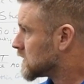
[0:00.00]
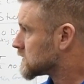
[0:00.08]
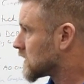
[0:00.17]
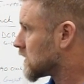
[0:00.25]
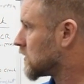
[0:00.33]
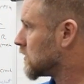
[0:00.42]

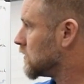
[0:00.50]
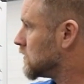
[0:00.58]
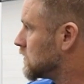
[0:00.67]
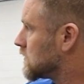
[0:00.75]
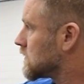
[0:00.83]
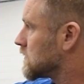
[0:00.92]
So
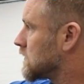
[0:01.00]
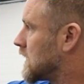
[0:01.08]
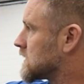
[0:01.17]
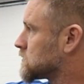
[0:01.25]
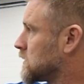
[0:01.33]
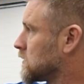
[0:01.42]

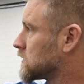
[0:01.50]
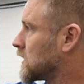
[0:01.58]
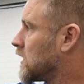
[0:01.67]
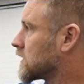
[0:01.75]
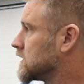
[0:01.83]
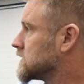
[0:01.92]
as we were
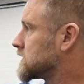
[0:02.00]
talking,